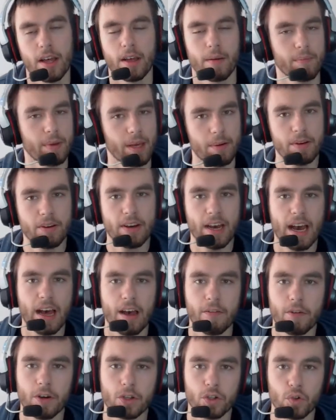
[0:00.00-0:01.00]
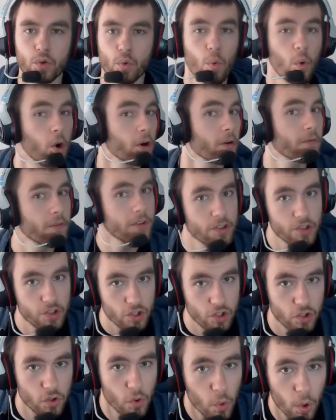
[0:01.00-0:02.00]
Maybe you have a dwarven
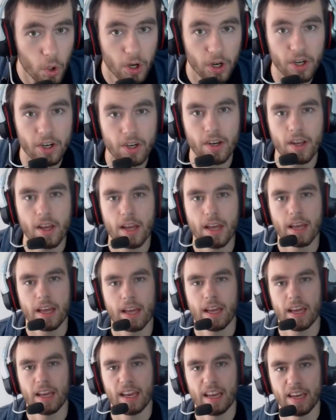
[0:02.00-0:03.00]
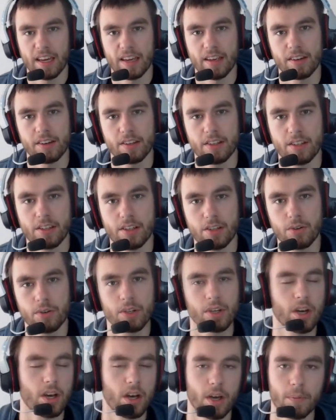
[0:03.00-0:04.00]
sword and you
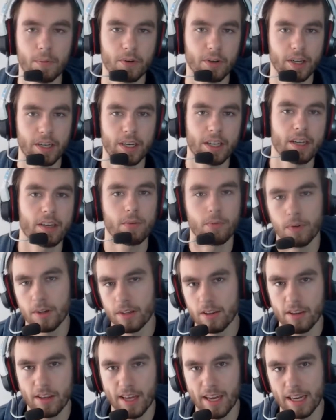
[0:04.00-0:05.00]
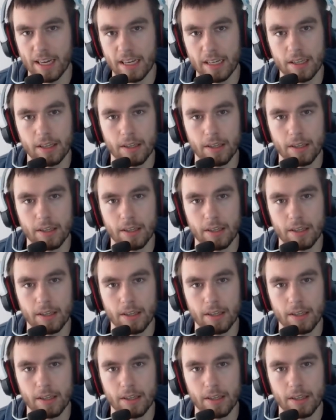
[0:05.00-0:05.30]
could upgrade it with, like,